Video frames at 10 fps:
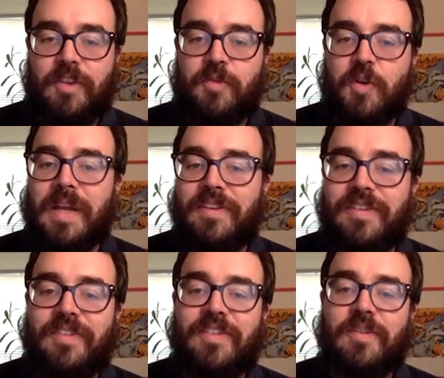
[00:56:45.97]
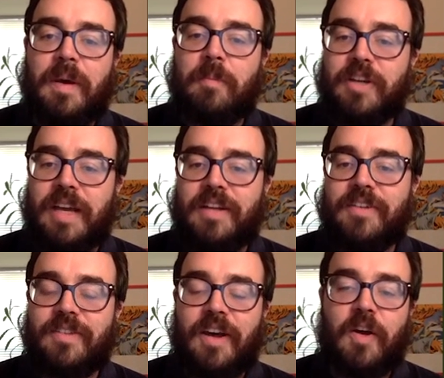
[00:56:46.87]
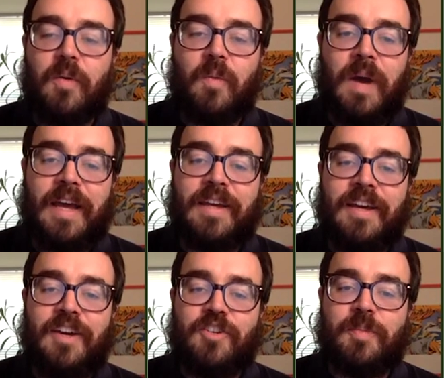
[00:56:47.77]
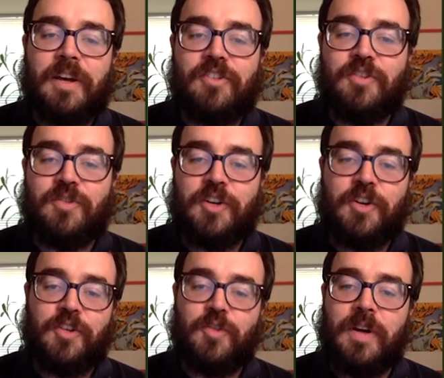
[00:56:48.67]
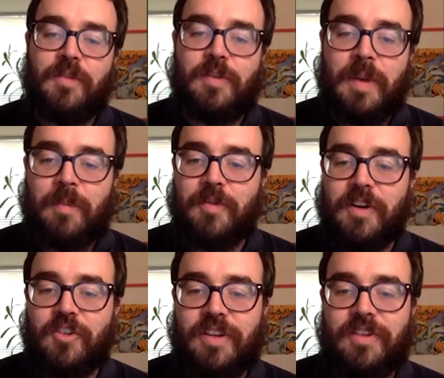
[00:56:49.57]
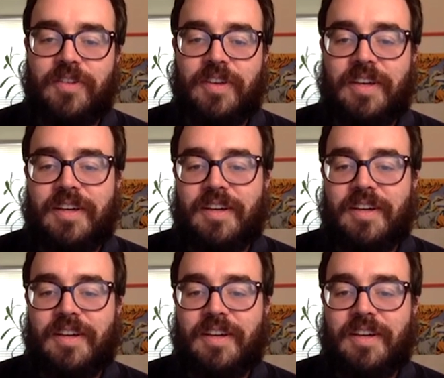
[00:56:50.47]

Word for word: The foo instance's member data does not go away just because you returned from one of its member functions.